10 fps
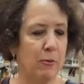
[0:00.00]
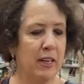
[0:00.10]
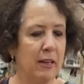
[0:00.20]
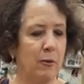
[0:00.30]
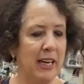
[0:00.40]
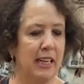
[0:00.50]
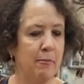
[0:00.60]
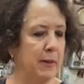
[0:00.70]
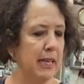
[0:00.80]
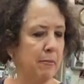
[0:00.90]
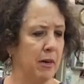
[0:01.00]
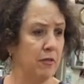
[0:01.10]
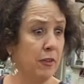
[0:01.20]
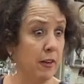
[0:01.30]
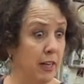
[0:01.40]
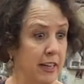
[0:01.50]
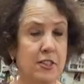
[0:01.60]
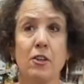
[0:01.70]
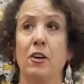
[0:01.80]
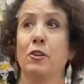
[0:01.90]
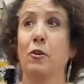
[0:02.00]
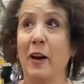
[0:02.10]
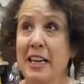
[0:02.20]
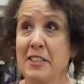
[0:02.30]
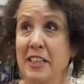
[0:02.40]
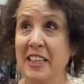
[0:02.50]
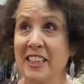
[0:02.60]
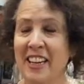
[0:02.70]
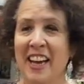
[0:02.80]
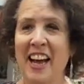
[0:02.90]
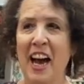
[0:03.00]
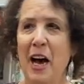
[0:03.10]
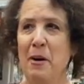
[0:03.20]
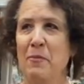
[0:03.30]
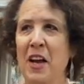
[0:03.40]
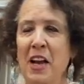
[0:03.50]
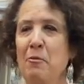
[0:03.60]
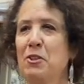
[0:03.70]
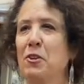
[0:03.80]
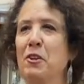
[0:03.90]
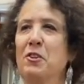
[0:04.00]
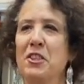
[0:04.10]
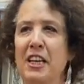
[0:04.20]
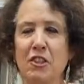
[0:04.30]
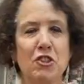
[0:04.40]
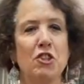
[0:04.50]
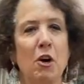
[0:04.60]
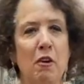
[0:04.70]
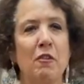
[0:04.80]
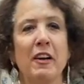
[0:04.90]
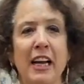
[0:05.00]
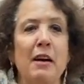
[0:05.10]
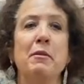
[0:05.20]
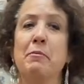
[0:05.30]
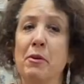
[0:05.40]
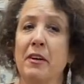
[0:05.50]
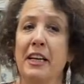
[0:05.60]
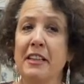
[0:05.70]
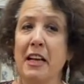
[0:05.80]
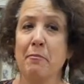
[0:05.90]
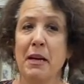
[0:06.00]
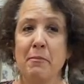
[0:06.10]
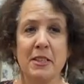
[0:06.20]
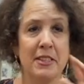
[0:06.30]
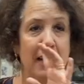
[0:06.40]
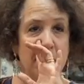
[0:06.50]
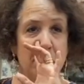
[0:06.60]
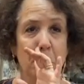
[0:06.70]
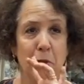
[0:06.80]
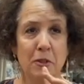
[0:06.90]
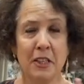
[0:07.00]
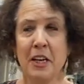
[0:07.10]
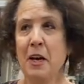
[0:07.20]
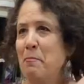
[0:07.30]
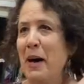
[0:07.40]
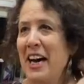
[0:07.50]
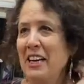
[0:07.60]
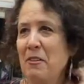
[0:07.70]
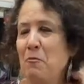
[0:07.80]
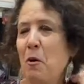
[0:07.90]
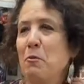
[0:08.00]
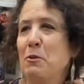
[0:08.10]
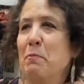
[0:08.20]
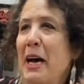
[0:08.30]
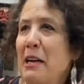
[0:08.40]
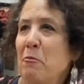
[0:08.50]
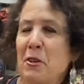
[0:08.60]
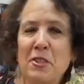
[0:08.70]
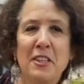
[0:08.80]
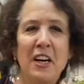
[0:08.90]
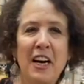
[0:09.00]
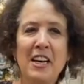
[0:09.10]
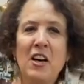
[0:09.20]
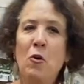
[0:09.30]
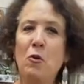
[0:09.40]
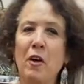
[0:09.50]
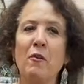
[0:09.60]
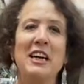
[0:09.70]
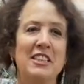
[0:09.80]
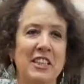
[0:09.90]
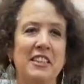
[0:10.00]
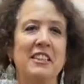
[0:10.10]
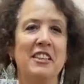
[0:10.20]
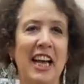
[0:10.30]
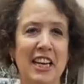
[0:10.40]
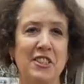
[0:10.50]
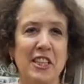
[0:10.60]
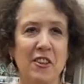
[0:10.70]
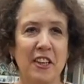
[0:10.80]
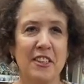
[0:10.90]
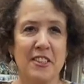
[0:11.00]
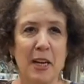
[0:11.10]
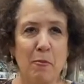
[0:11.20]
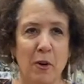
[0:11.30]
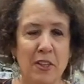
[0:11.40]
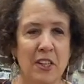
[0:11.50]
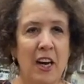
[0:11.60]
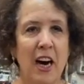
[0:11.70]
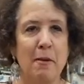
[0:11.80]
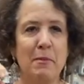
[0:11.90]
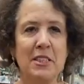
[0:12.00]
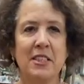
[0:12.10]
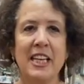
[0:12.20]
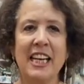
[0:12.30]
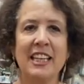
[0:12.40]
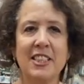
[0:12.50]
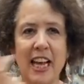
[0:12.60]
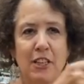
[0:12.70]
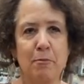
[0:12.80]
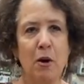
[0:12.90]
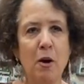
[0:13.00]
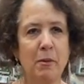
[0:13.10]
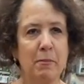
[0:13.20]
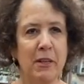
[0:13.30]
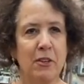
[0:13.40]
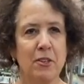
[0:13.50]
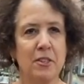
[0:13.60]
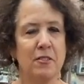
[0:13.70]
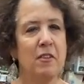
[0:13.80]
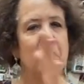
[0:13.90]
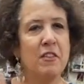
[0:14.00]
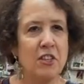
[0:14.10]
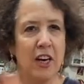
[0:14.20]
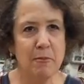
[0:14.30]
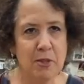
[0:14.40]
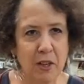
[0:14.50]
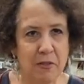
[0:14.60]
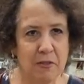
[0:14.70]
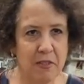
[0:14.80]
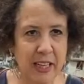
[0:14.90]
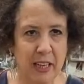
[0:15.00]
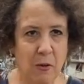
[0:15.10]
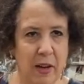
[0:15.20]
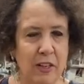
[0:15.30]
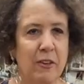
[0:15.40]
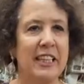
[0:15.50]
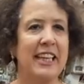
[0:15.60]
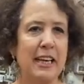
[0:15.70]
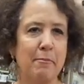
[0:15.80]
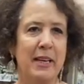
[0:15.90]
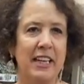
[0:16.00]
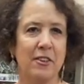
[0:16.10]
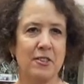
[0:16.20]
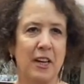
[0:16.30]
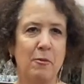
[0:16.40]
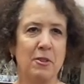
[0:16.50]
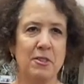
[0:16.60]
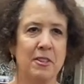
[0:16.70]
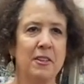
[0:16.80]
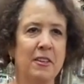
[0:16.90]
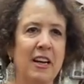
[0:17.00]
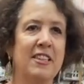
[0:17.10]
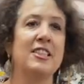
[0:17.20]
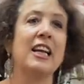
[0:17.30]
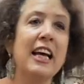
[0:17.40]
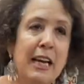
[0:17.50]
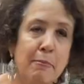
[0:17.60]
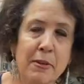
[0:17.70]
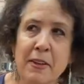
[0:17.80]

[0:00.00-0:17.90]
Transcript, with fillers: When I wake up, pick up my phone, and it's gone crazy. Um, it was good because I could show off, okay, I'm in Berlin. That made me sound good. But what was bad was that I, although I did cash in on it somewhat, I missed the exact moment because of uh, the time zone thing. I, couldn't get me because I was oh, asleep. No.